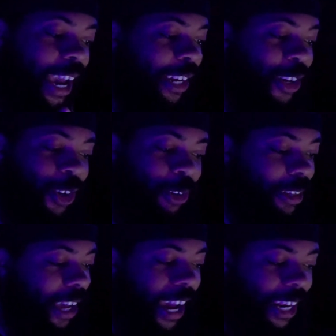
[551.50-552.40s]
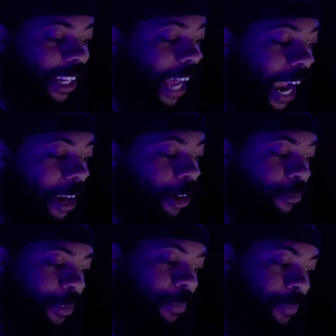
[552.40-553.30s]
And a lot
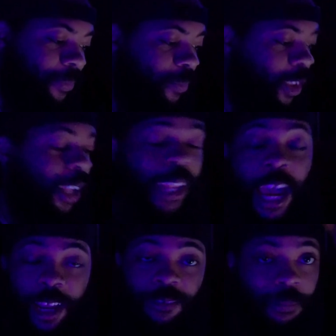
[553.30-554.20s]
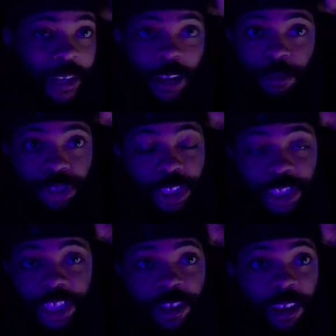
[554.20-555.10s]
of them Deku just
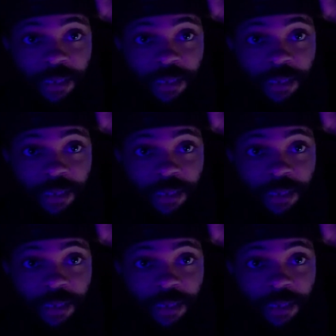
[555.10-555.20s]
shit